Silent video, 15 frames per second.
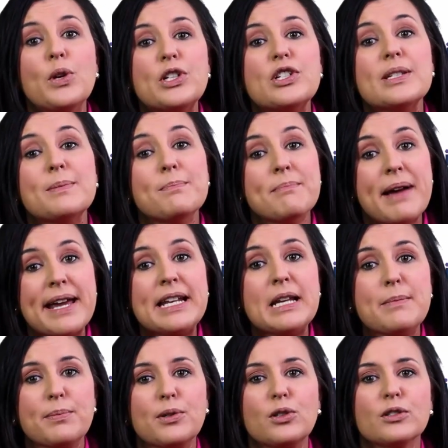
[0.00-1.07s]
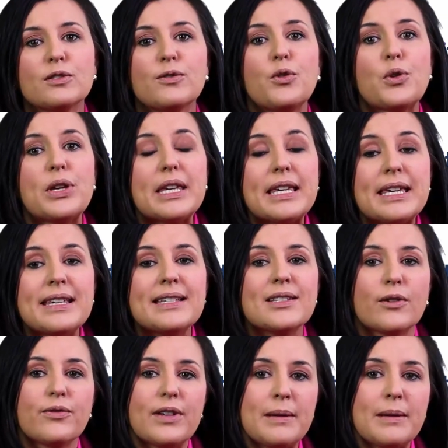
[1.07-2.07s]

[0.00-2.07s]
which is mainly built for ease of